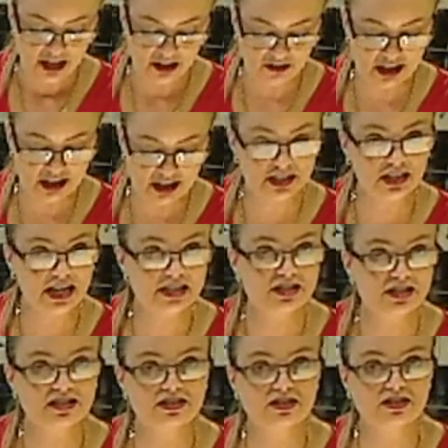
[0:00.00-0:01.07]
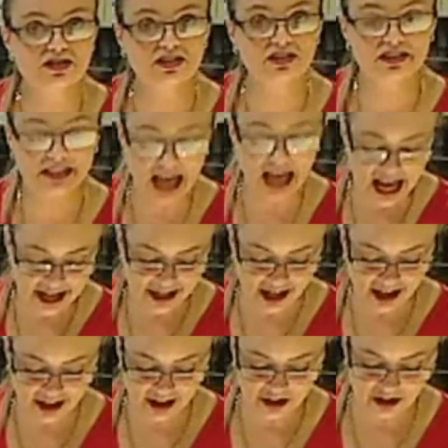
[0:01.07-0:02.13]
Congratulations to
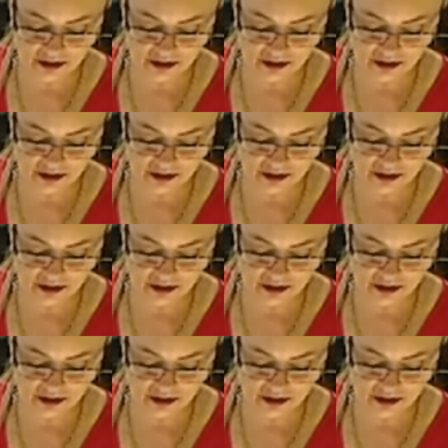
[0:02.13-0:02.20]
Lana,